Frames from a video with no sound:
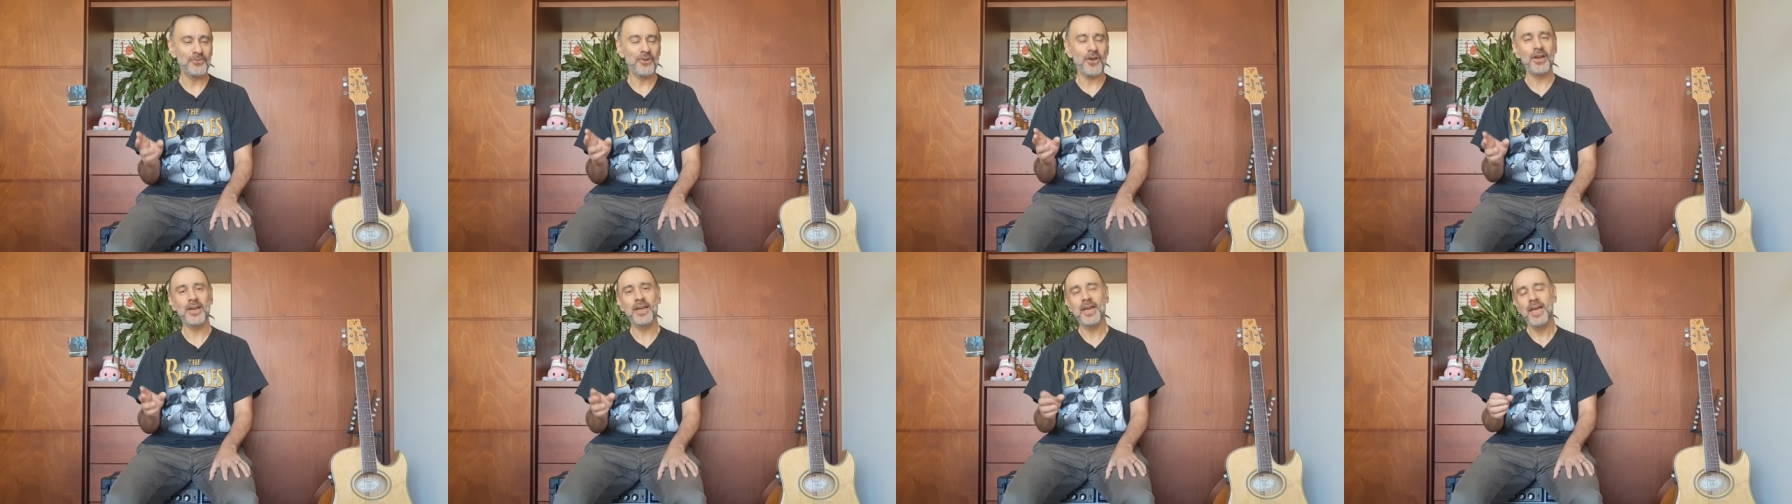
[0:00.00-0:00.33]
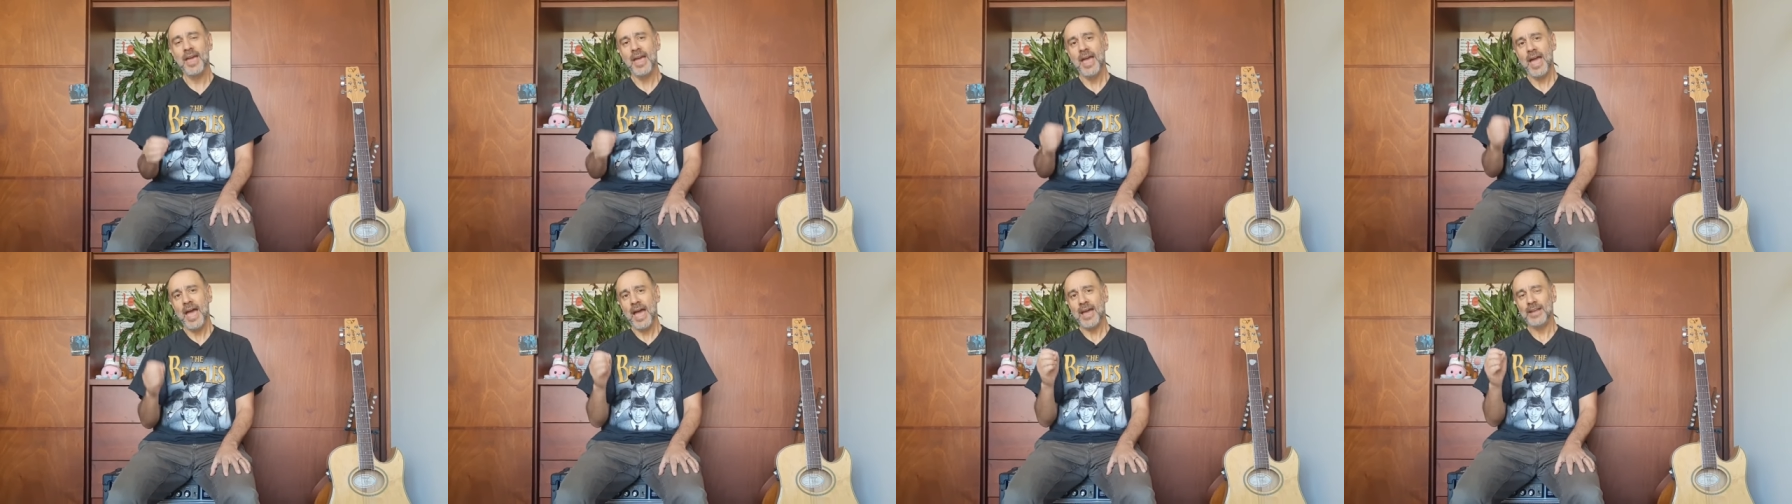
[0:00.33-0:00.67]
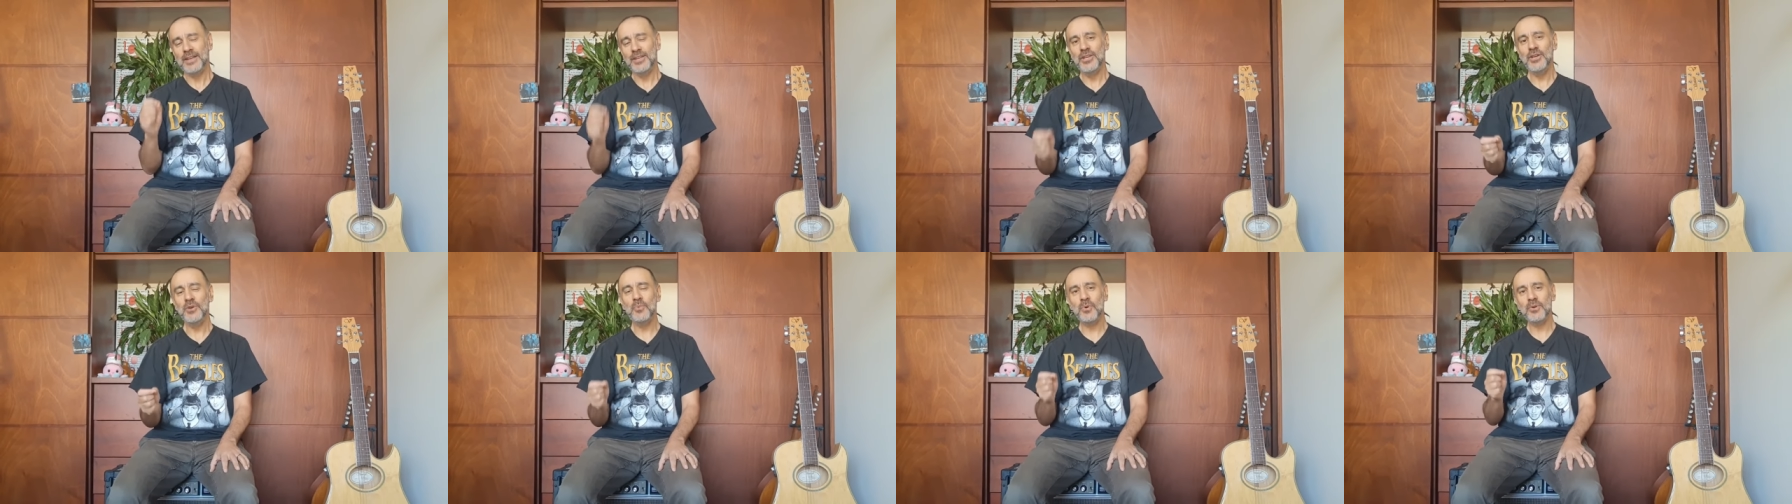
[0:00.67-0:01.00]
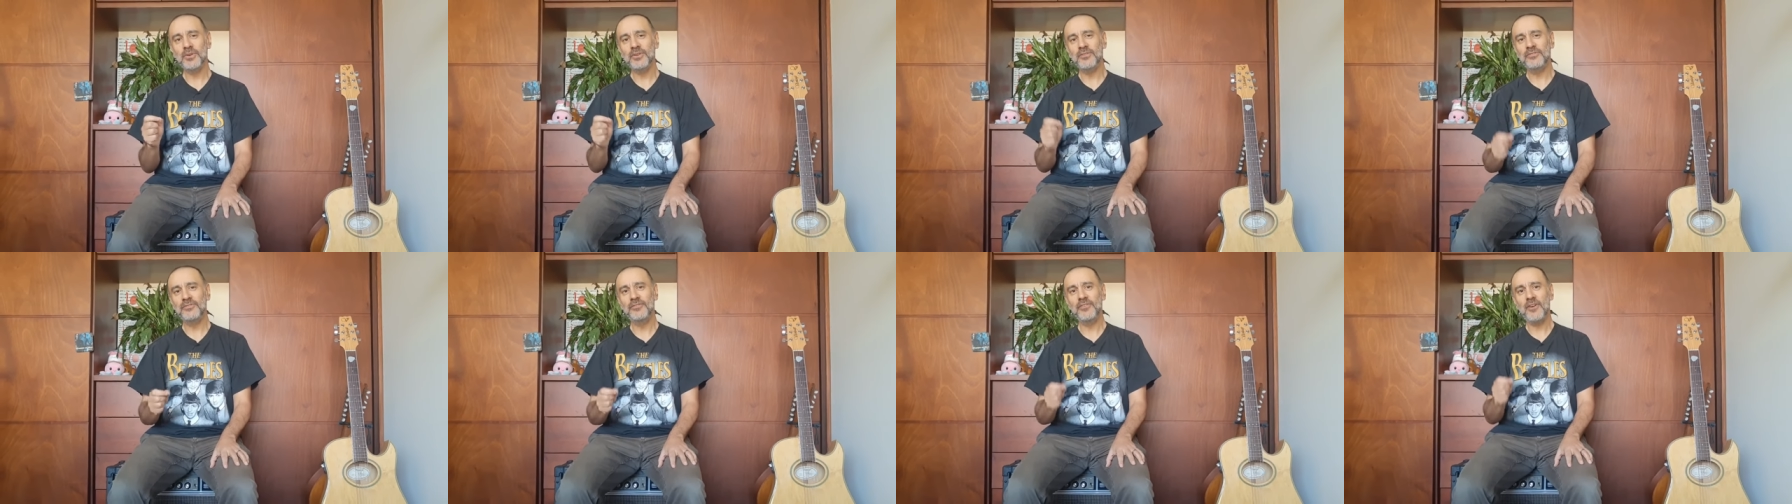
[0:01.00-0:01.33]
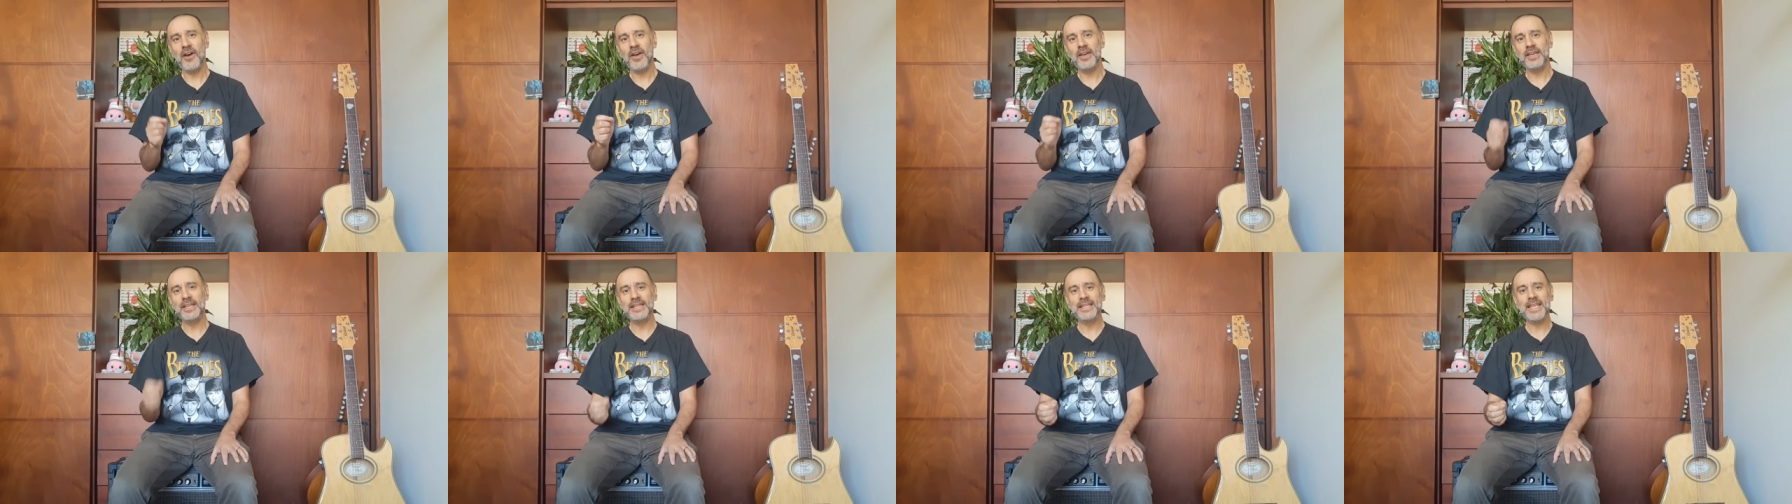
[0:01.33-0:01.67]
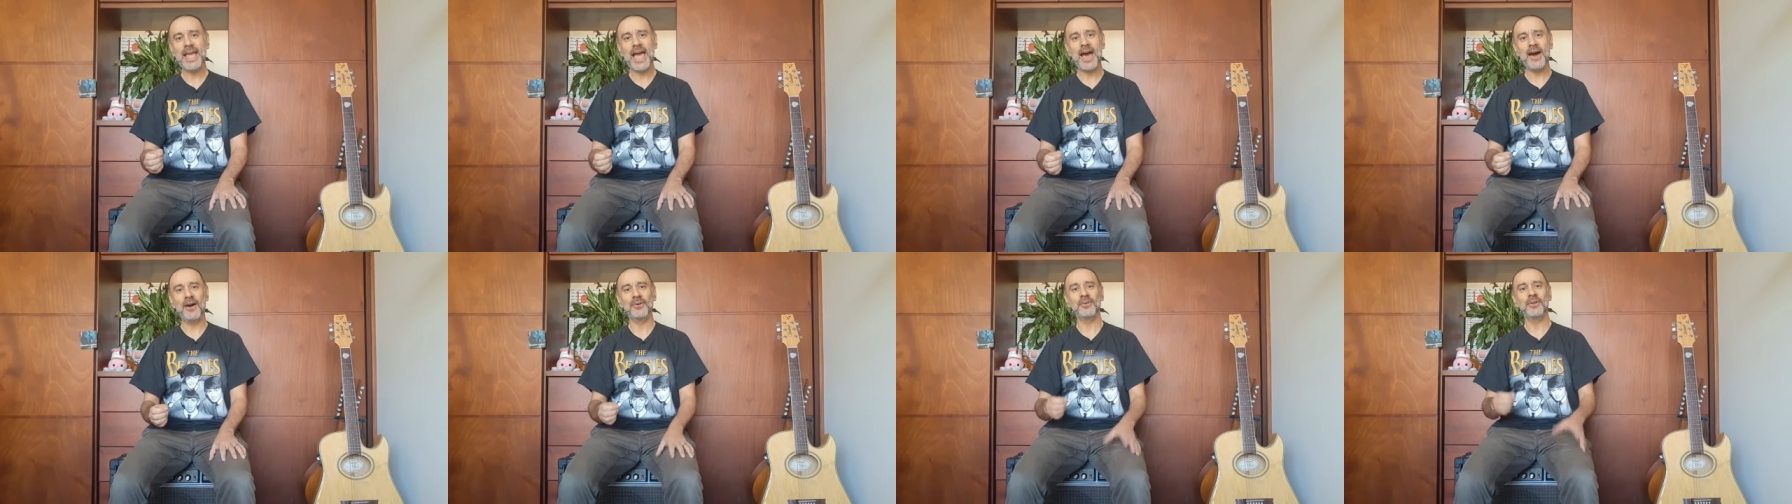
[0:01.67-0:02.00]
right? And you want to find
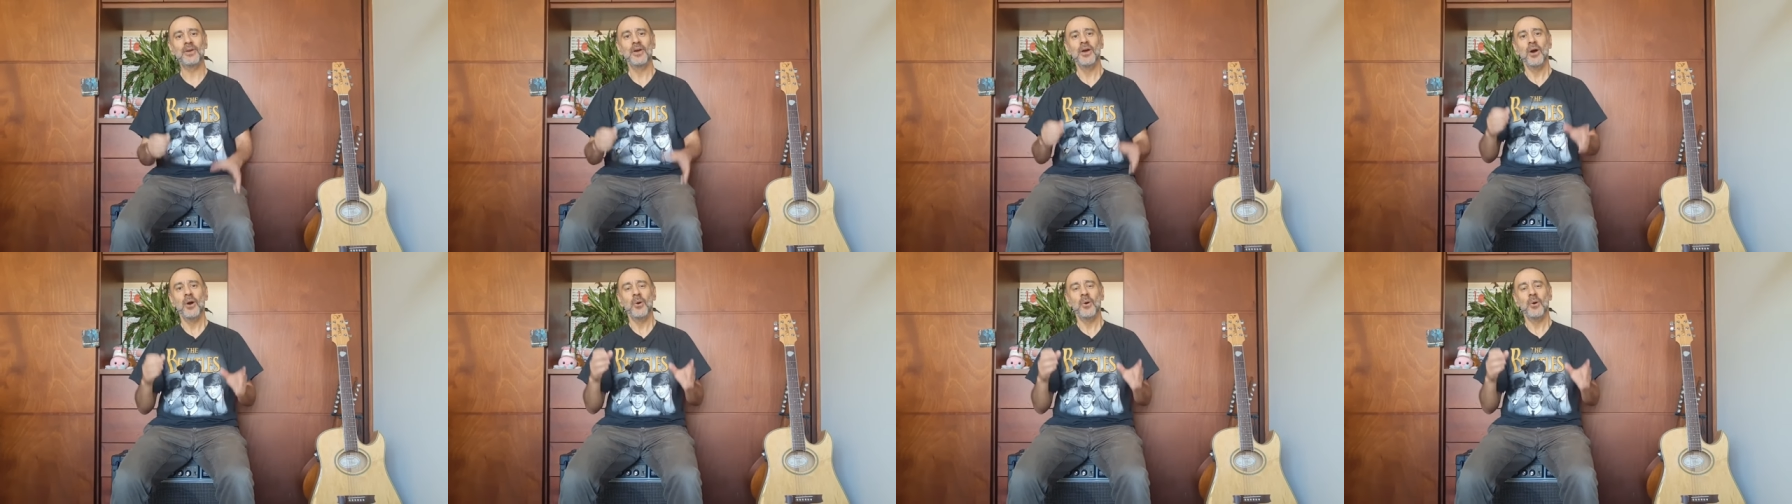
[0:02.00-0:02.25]
out